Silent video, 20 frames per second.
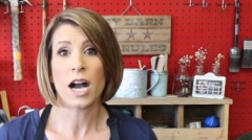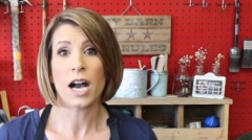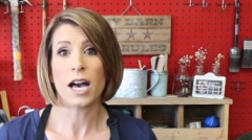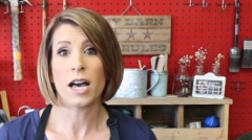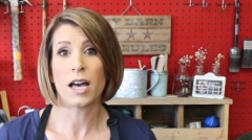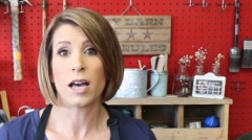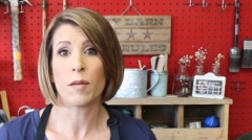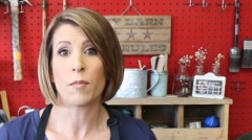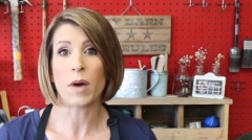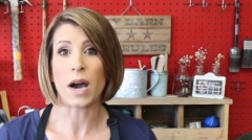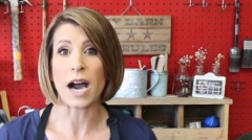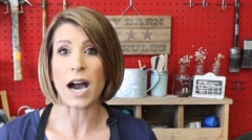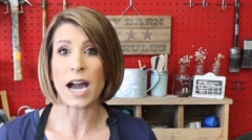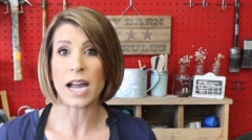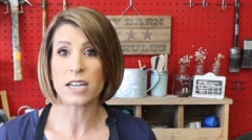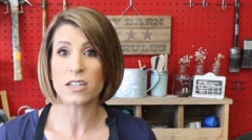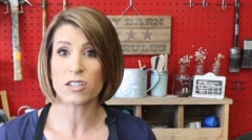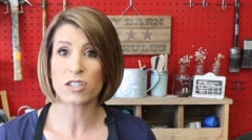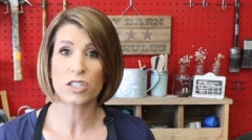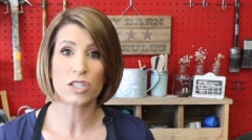
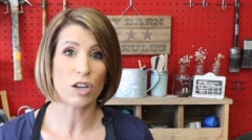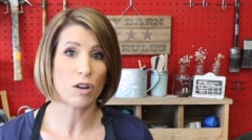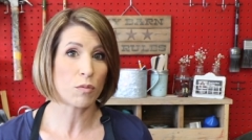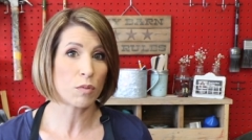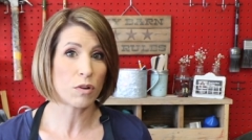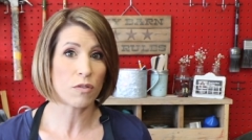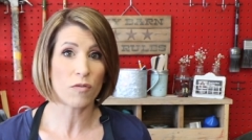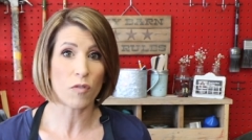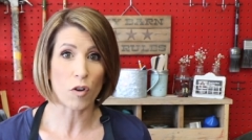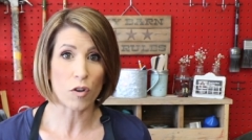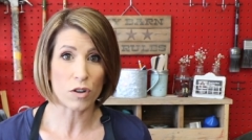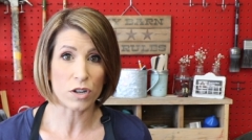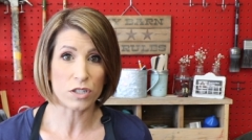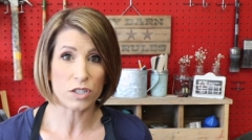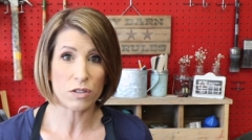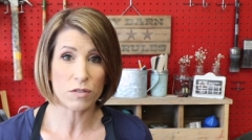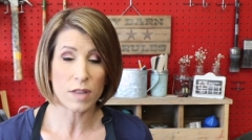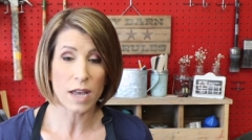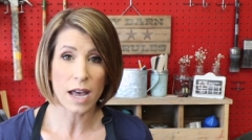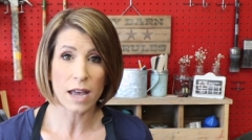I just don't prefer to
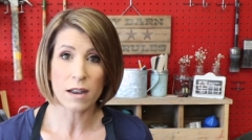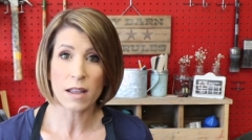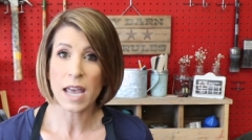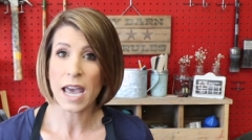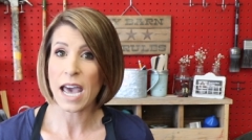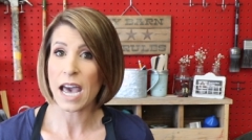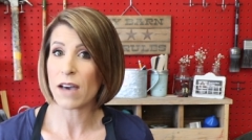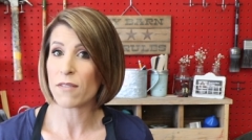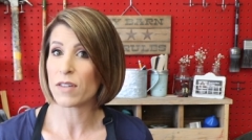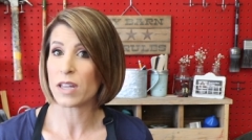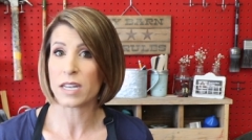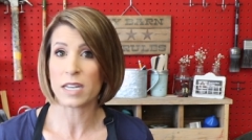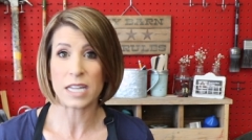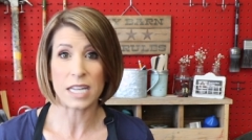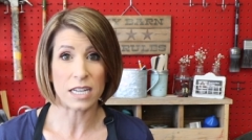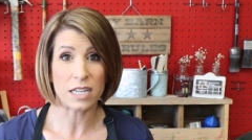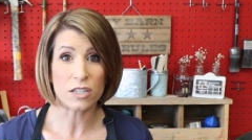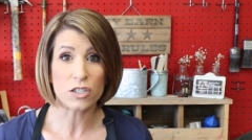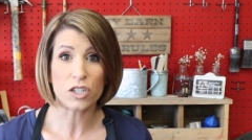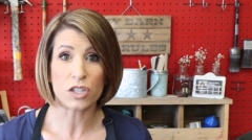do that, haven't
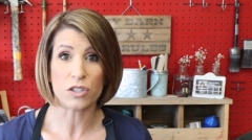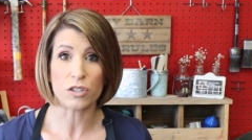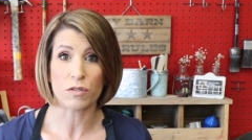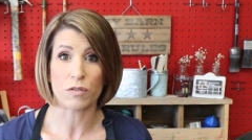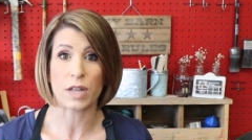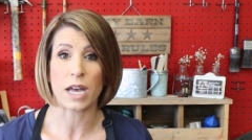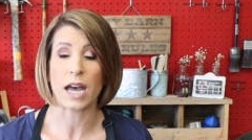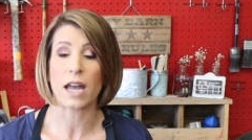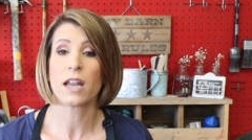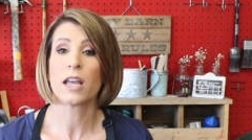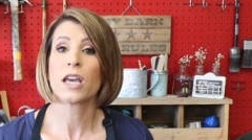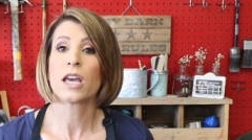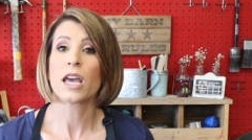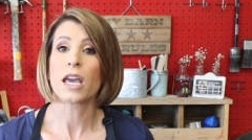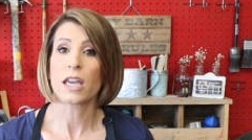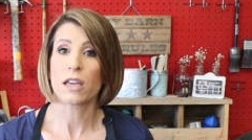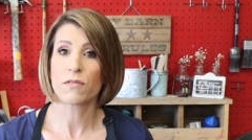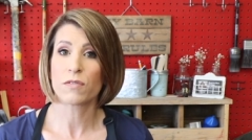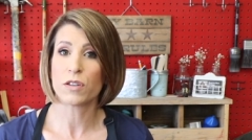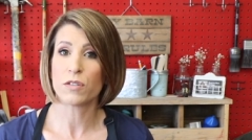needed to do that.
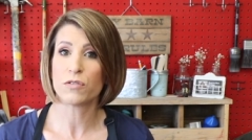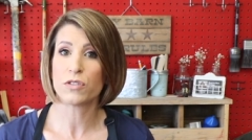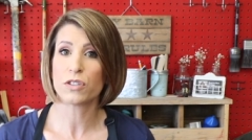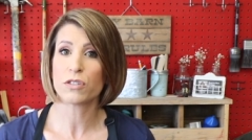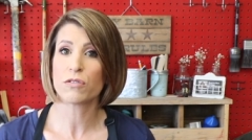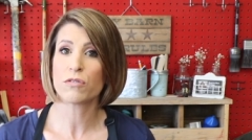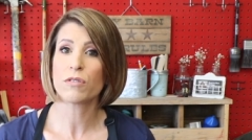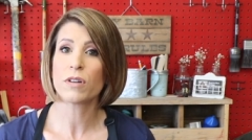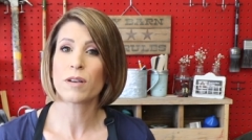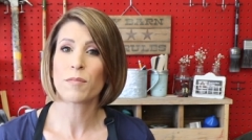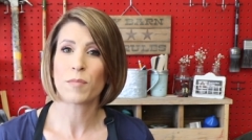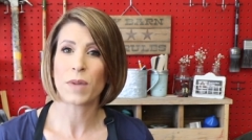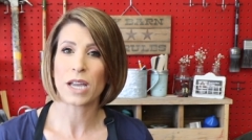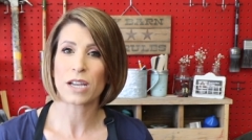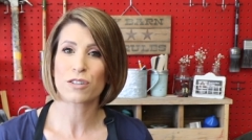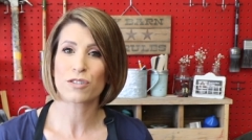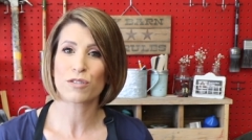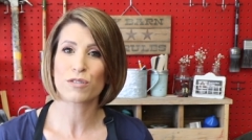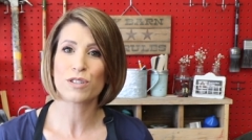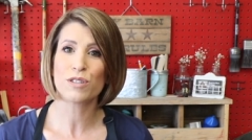If you do,
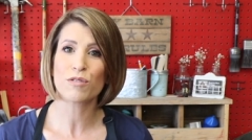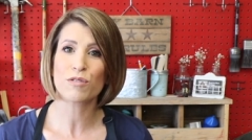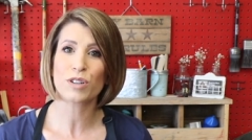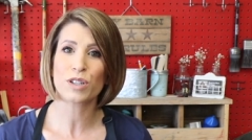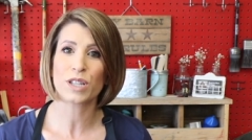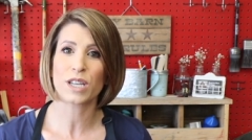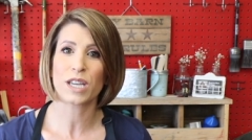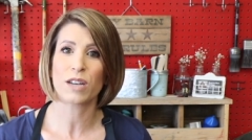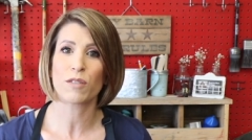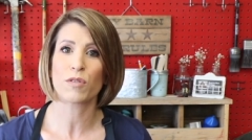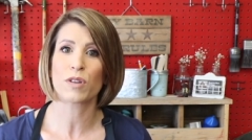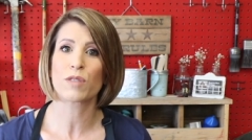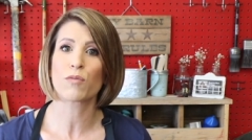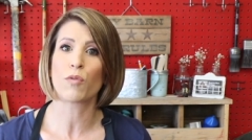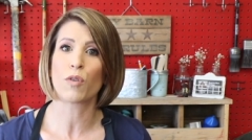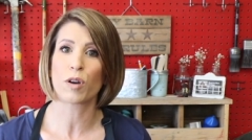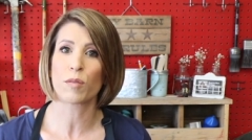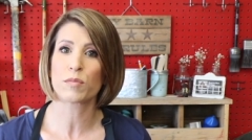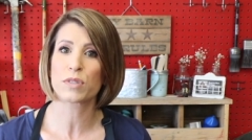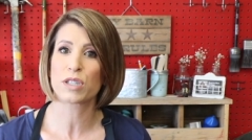make sure you clean with
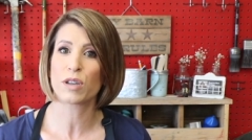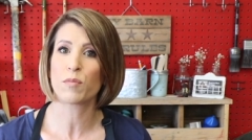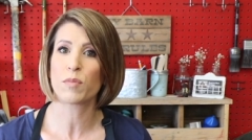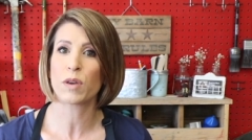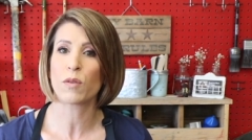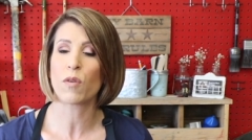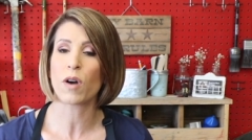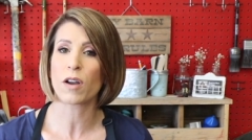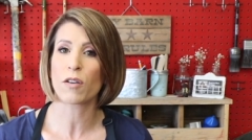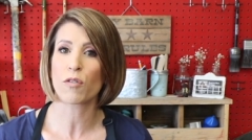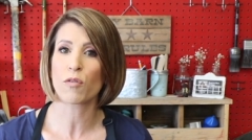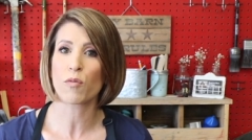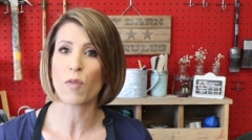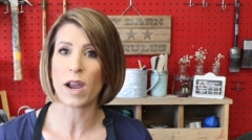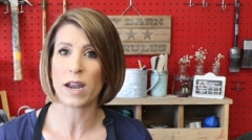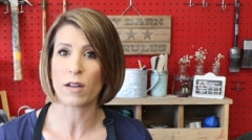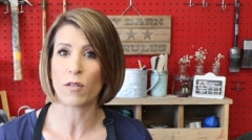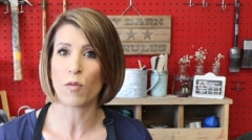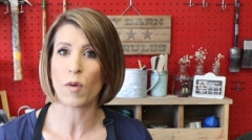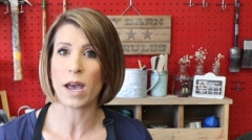warm soapy water
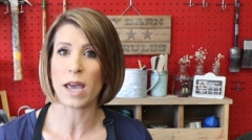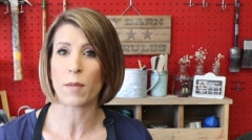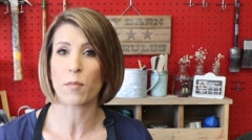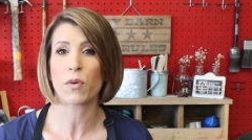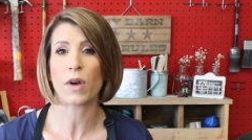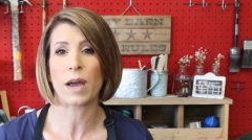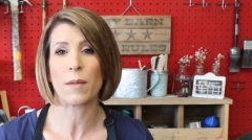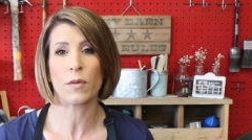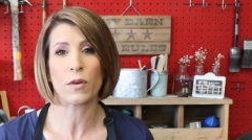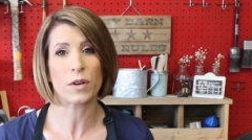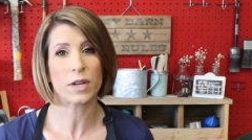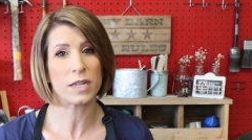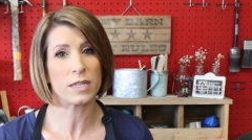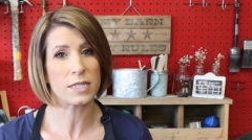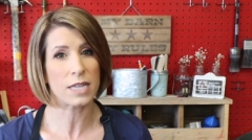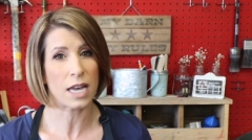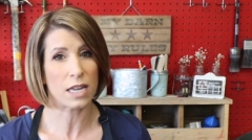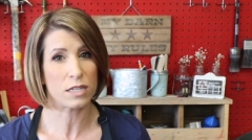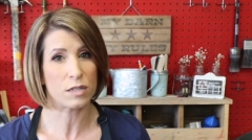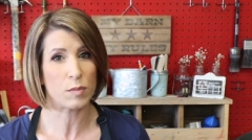right away. Primer can
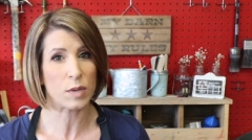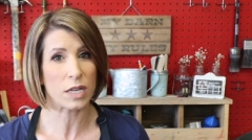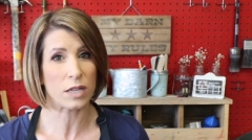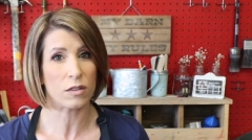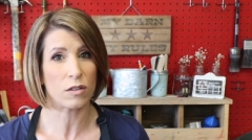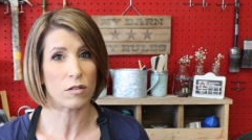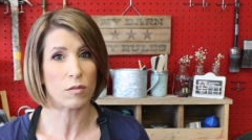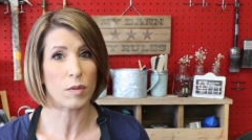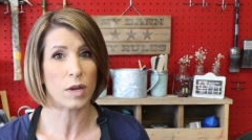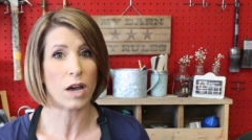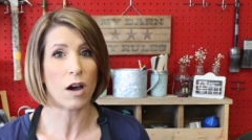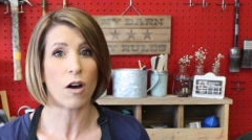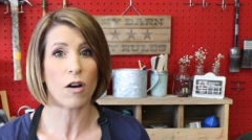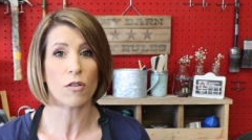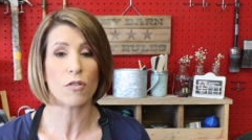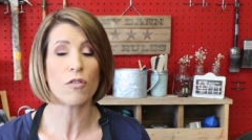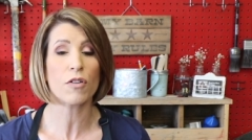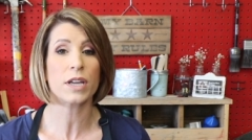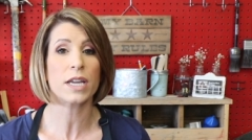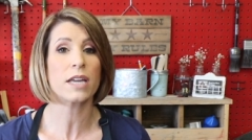tend to be a little bit
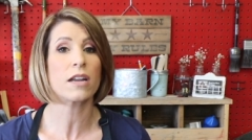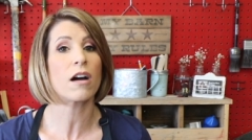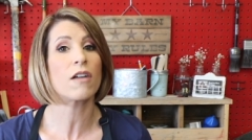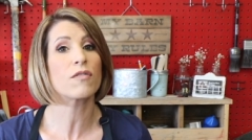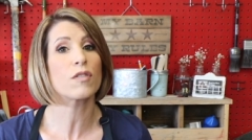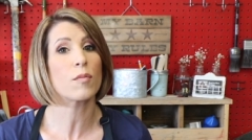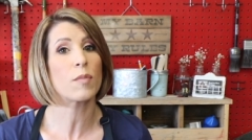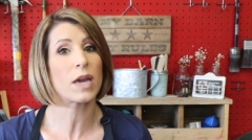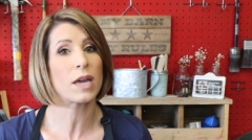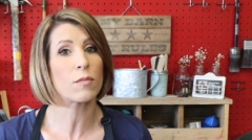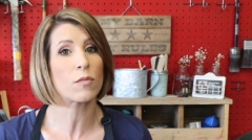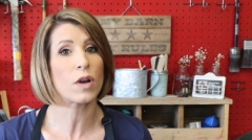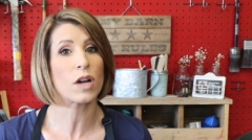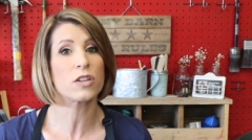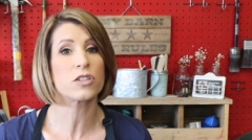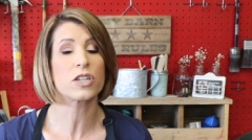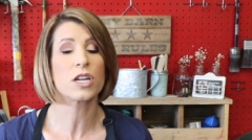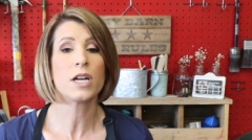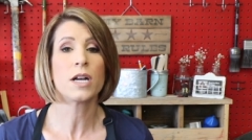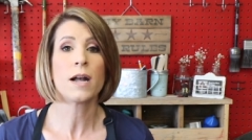harder to get off your
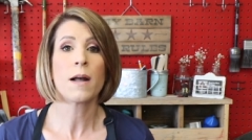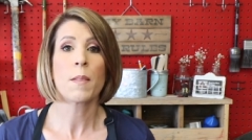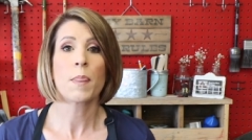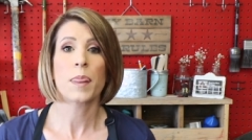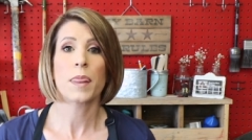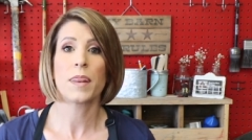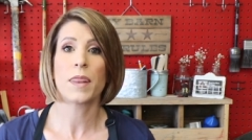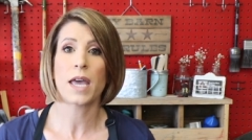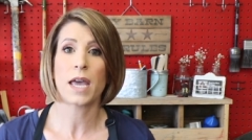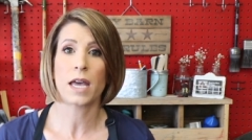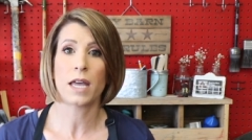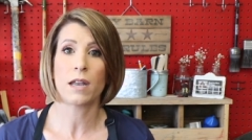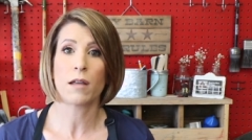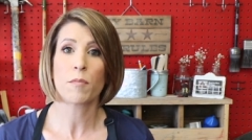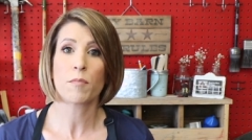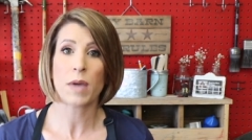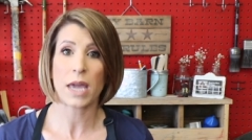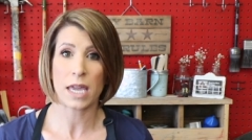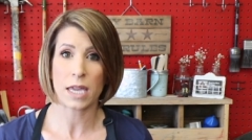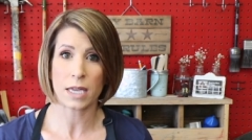paintbrush than
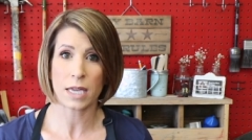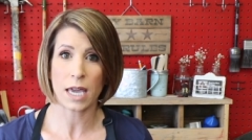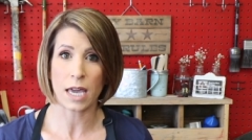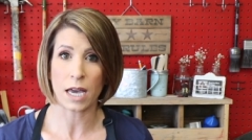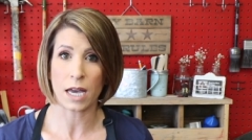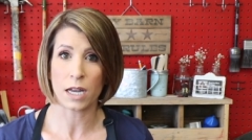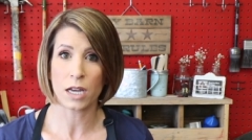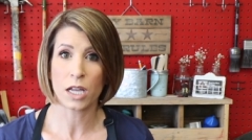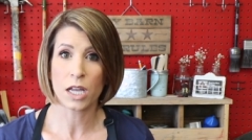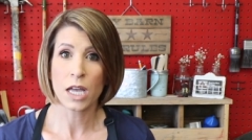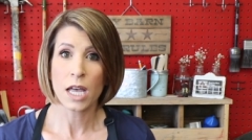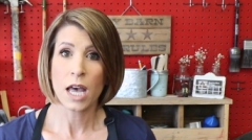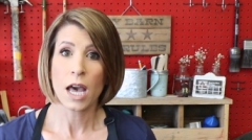paint can.